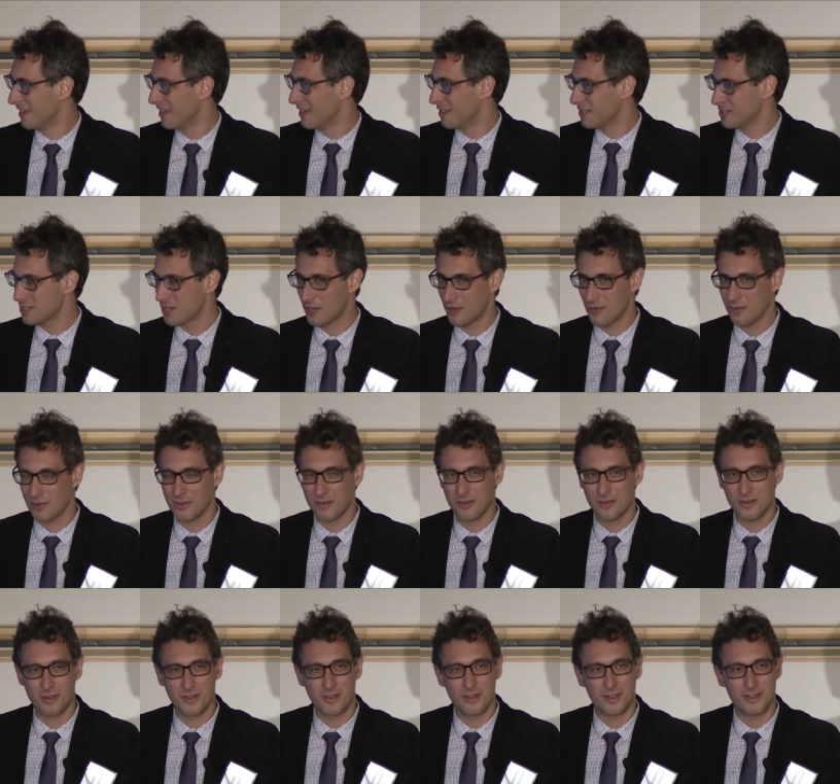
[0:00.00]
So
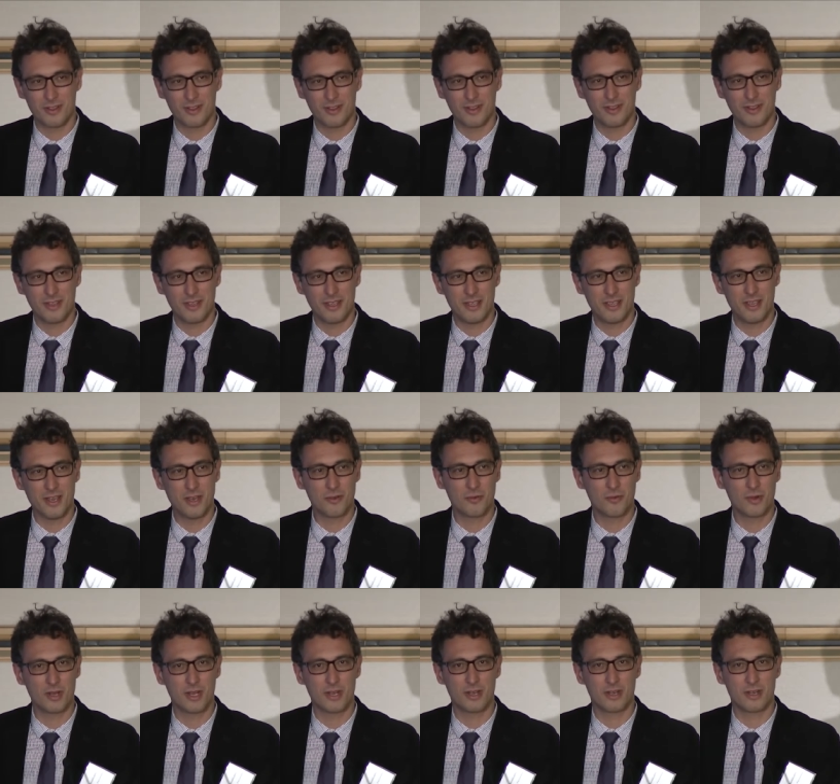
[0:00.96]

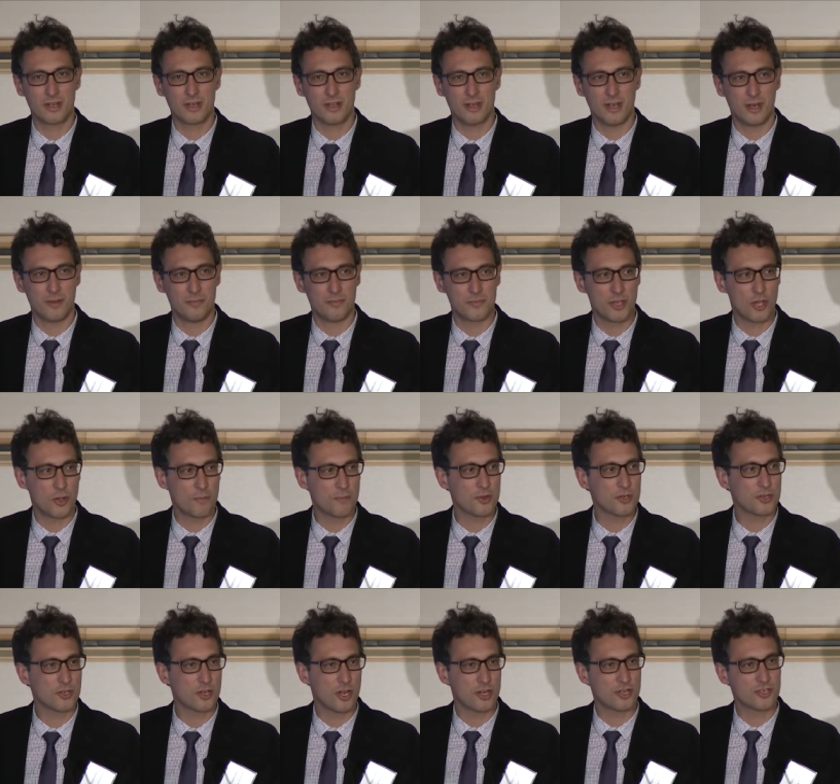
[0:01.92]
here we're, the
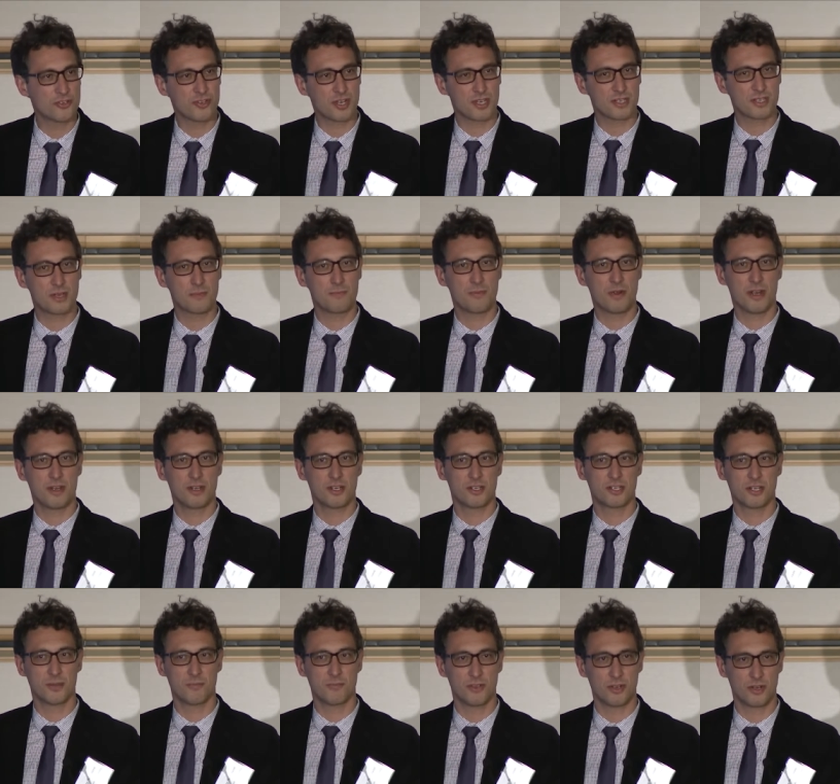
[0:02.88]
Open Contracting
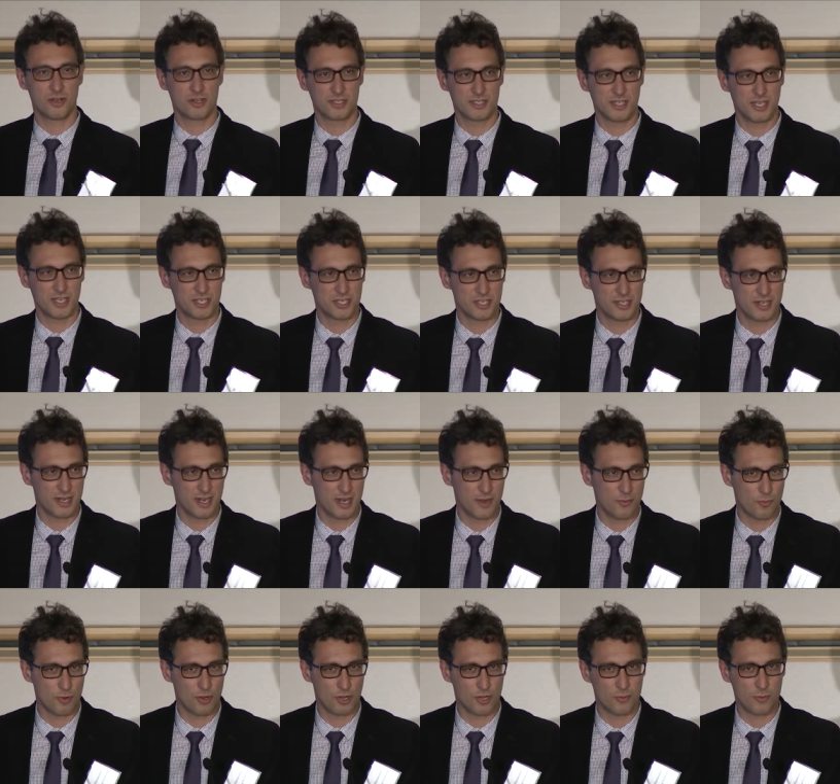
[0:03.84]
Partnership, the organization that
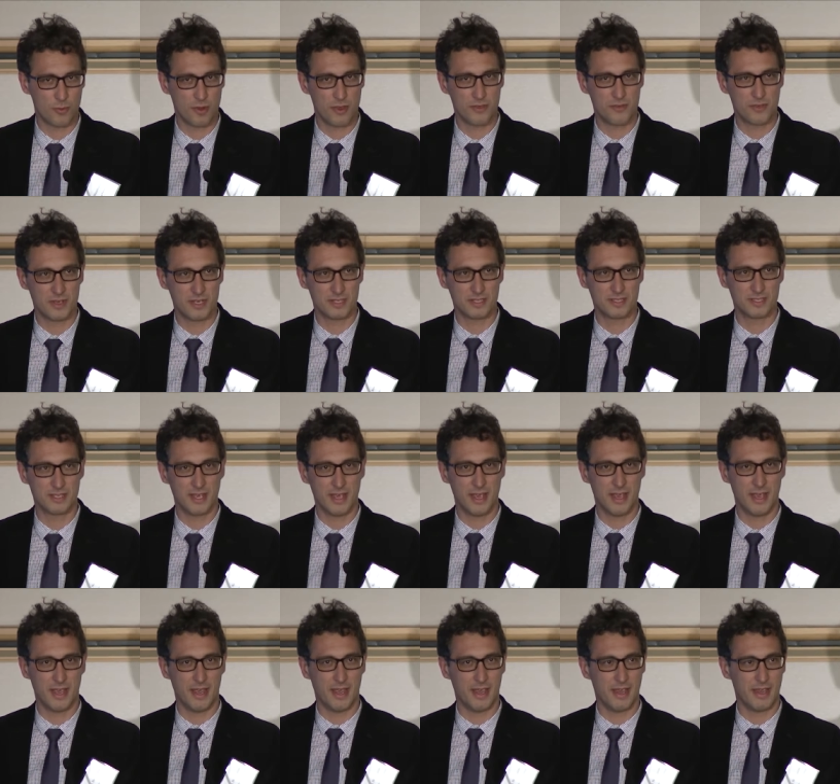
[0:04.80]
I work with, is
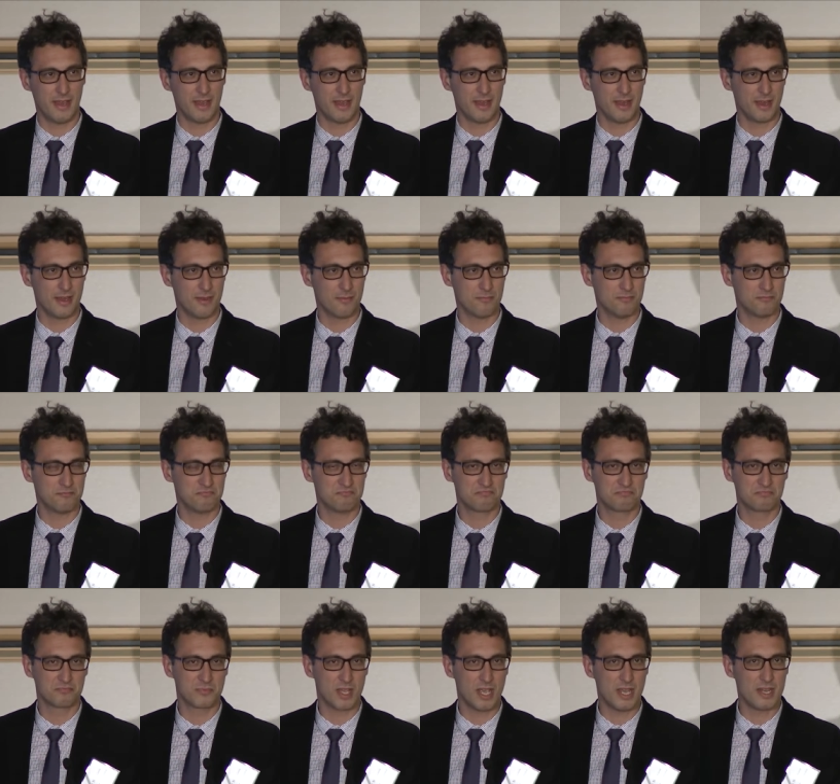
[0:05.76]

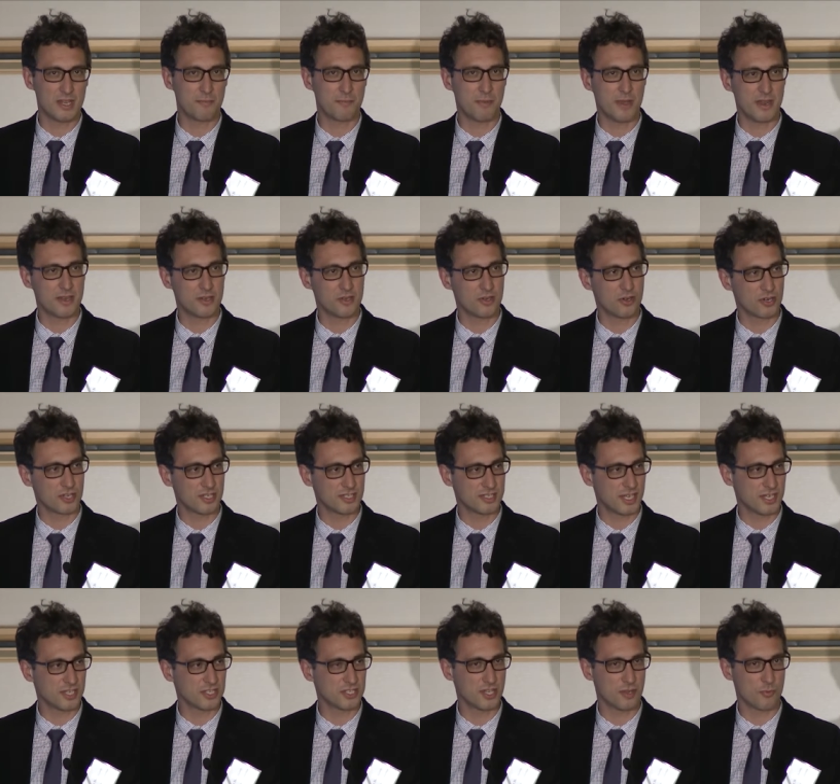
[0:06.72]
a independent
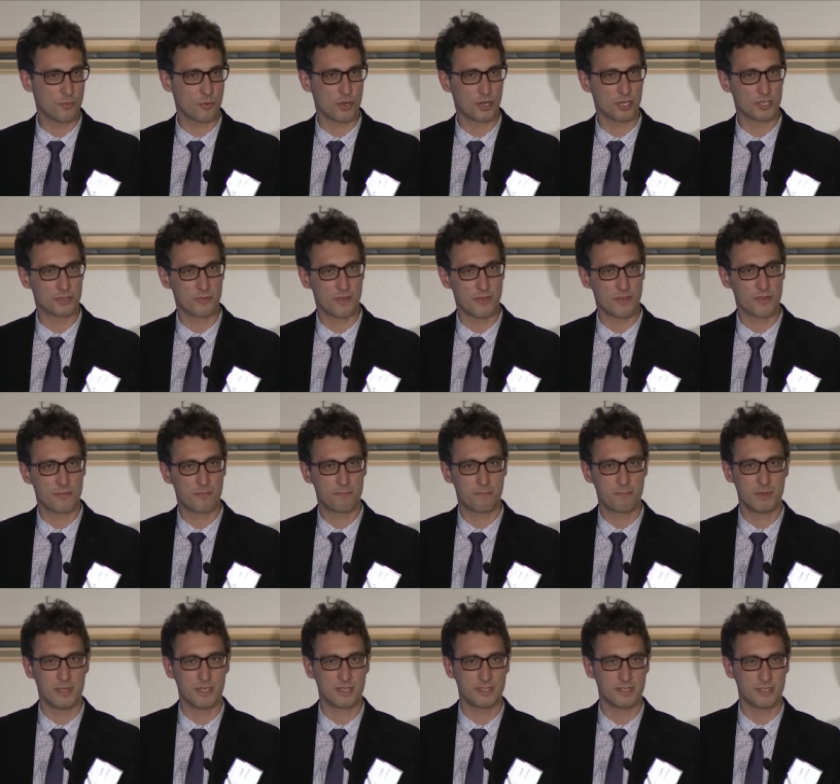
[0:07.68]
organization that works with
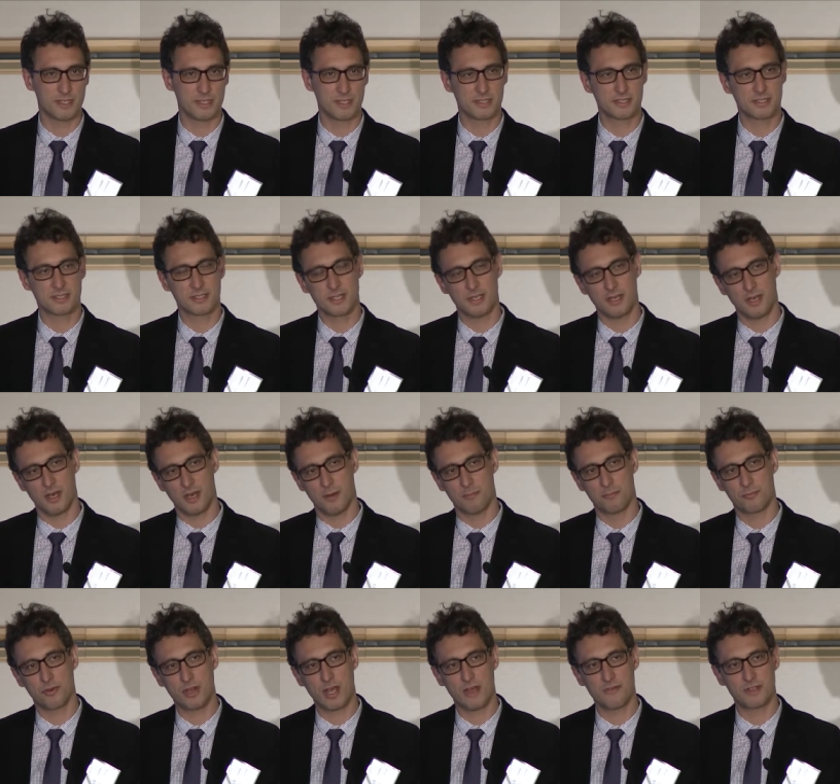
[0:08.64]
business,
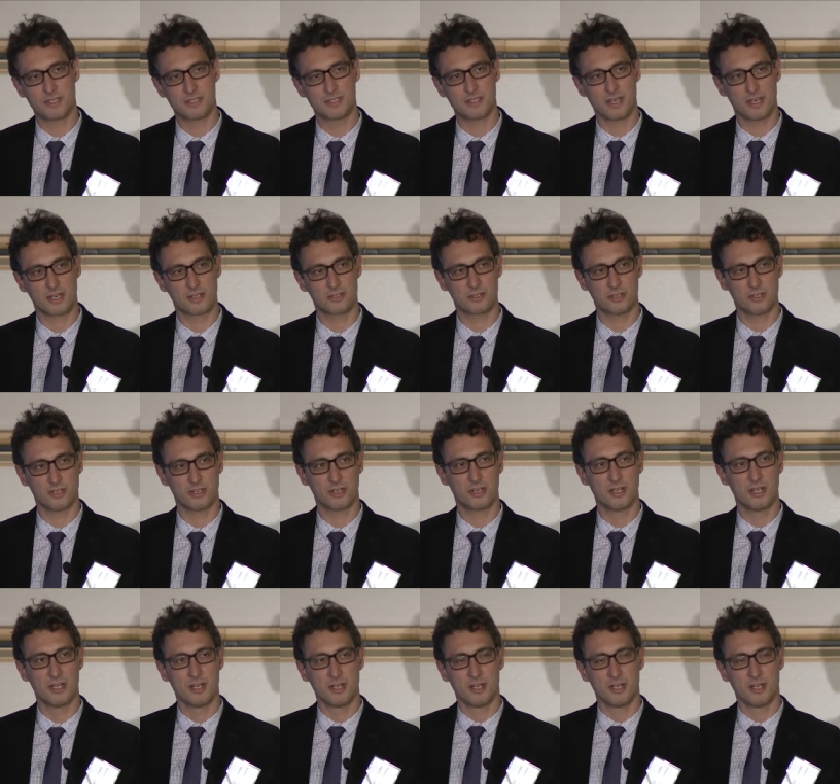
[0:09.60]
private sector,